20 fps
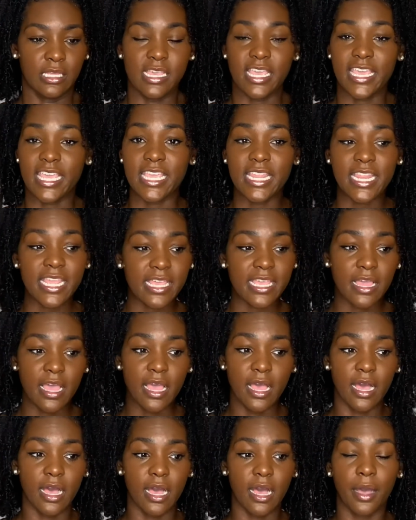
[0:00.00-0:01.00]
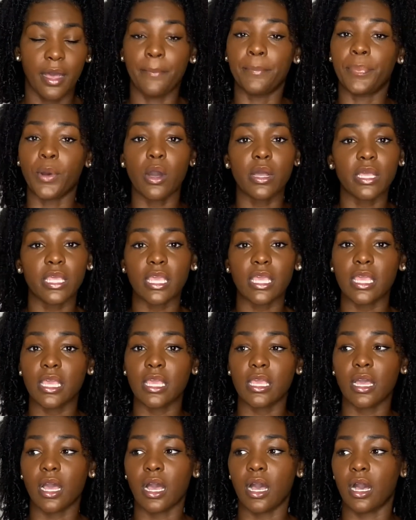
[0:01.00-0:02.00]
eating, bulking
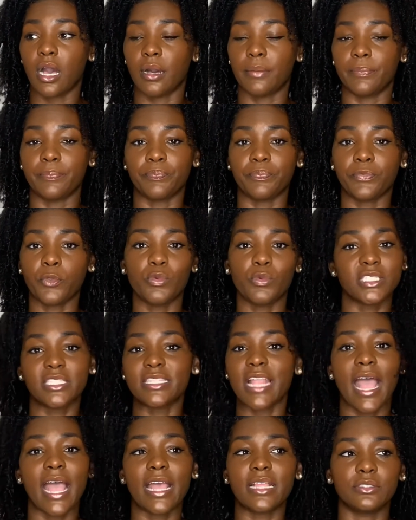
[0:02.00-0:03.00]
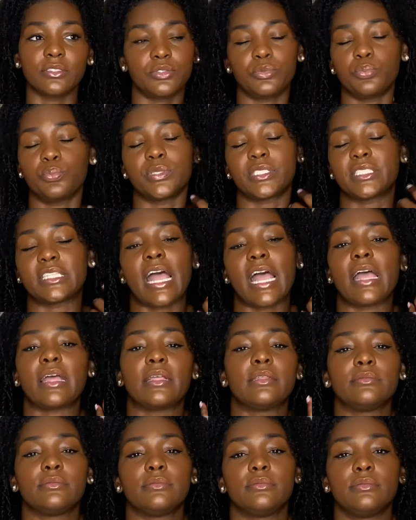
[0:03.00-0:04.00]
was not
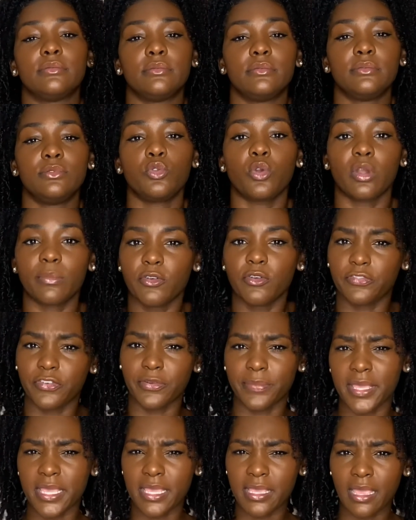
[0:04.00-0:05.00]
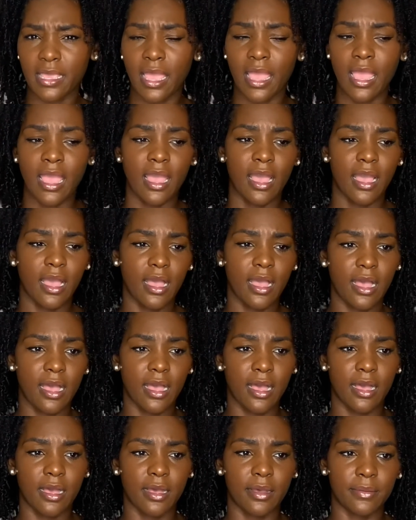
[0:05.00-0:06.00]
normal for me.
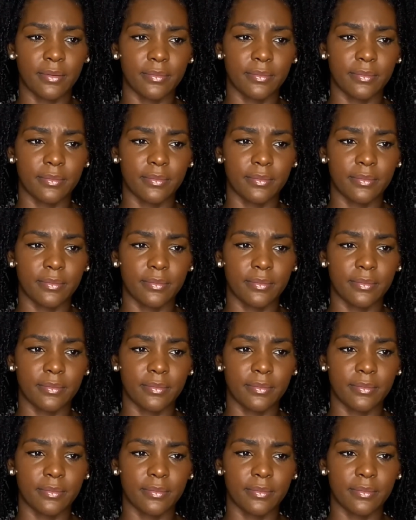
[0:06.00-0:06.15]
I